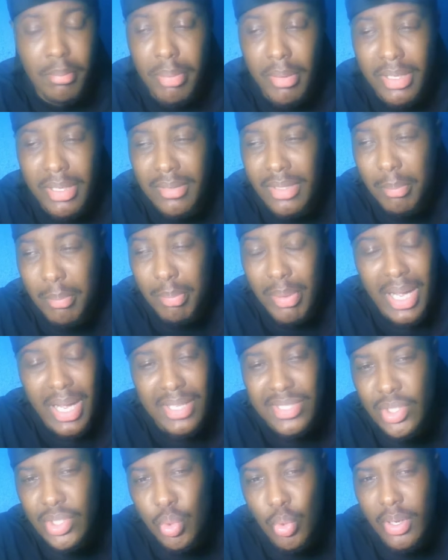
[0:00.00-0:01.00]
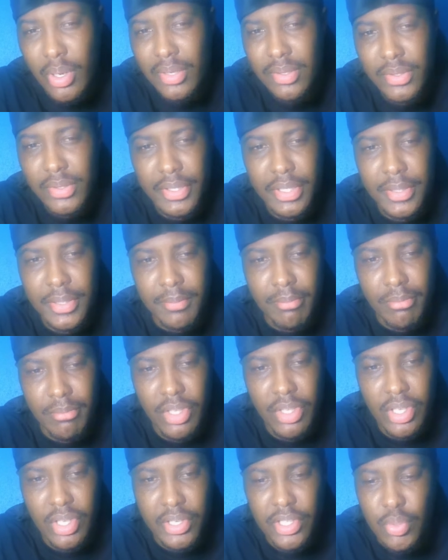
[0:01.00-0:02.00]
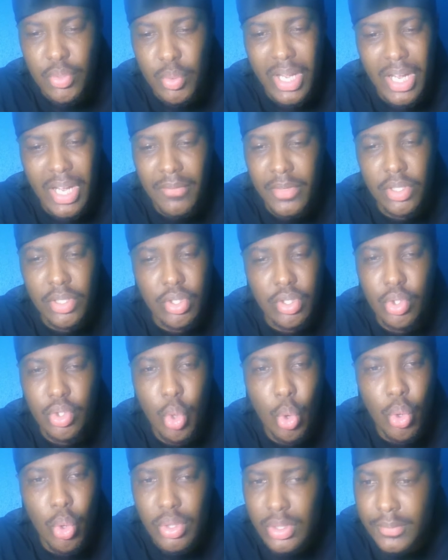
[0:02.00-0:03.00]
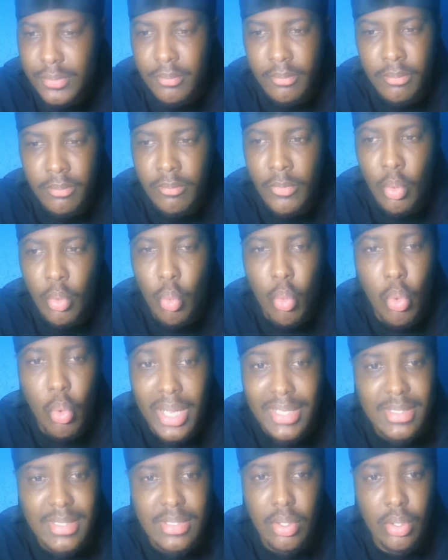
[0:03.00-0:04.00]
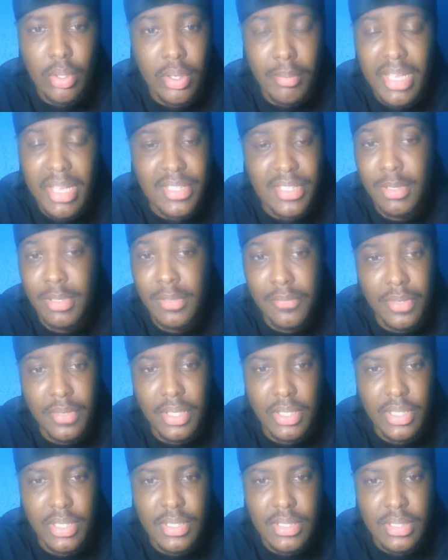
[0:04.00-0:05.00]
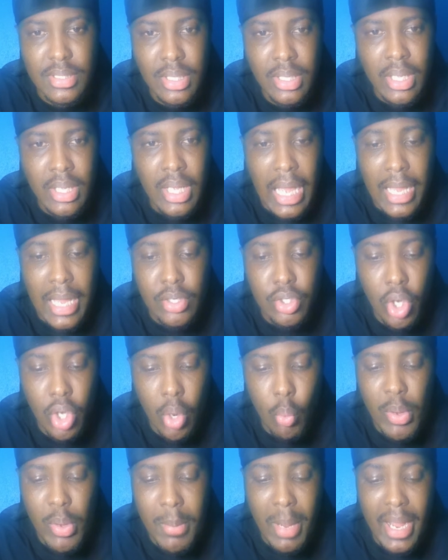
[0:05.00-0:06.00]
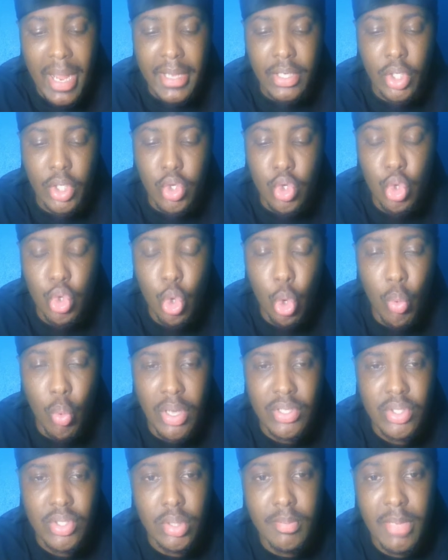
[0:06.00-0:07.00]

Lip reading: In the past 2 or 3 years, we haven't known what our best midfield is. And no, we might not know what our